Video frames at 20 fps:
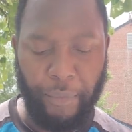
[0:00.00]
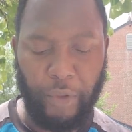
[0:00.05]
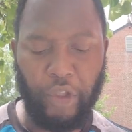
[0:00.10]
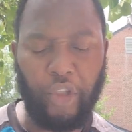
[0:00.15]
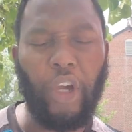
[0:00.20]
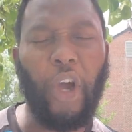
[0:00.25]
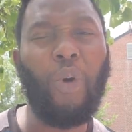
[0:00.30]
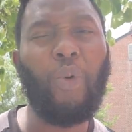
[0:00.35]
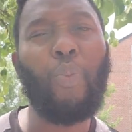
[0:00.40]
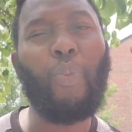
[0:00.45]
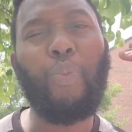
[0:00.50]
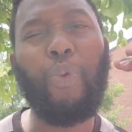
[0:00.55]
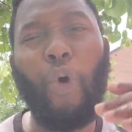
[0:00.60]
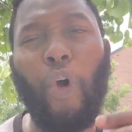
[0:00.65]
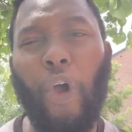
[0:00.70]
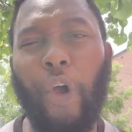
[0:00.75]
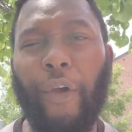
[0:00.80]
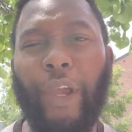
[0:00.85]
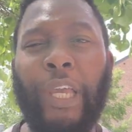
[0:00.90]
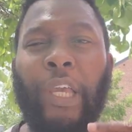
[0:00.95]
Don't
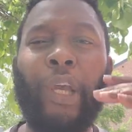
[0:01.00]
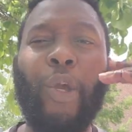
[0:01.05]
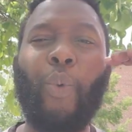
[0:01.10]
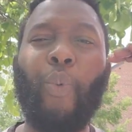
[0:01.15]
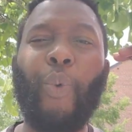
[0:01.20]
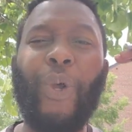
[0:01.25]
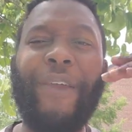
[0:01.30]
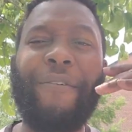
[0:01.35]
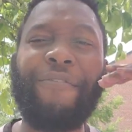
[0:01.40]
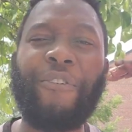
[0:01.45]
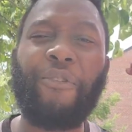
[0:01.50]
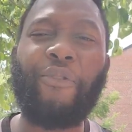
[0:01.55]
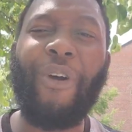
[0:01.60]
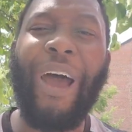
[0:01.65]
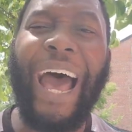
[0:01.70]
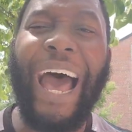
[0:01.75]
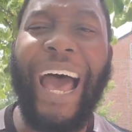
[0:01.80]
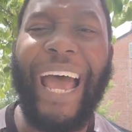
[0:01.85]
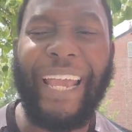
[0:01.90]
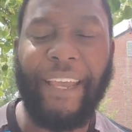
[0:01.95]
worry, we've
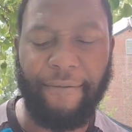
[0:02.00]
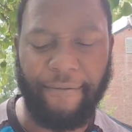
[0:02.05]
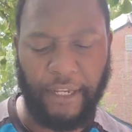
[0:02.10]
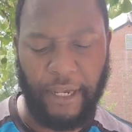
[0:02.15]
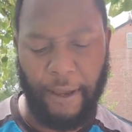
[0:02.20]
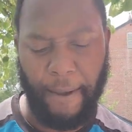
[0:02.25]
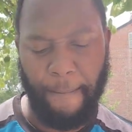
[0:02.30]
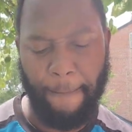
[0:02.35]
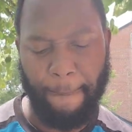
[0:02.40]
arrived.